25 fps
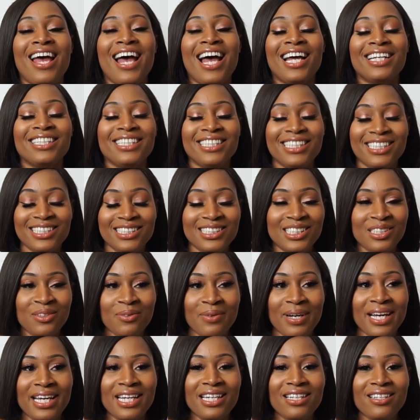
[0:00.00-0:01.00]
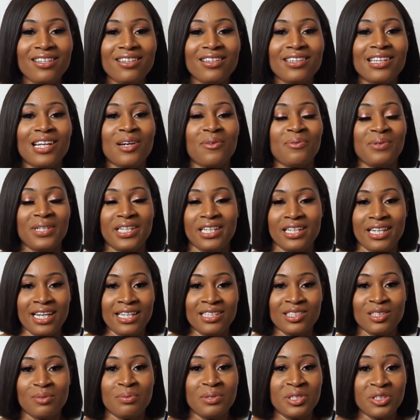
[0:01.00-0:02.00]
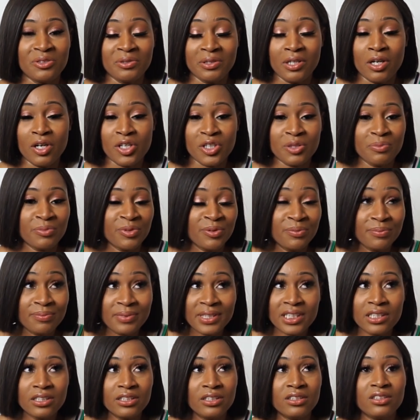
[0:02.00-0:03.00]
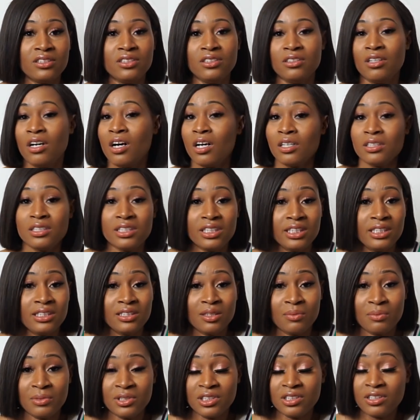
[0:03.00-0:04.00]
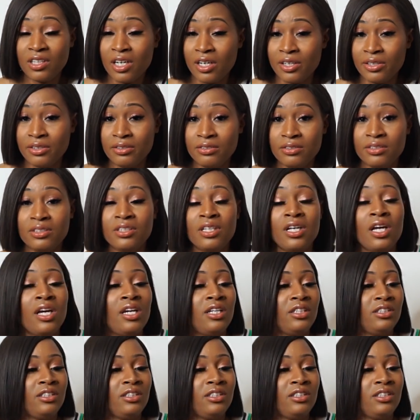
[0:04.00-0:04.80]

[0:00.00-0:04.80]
an easy way that we can end up into an argument, because you can't see someone's tone,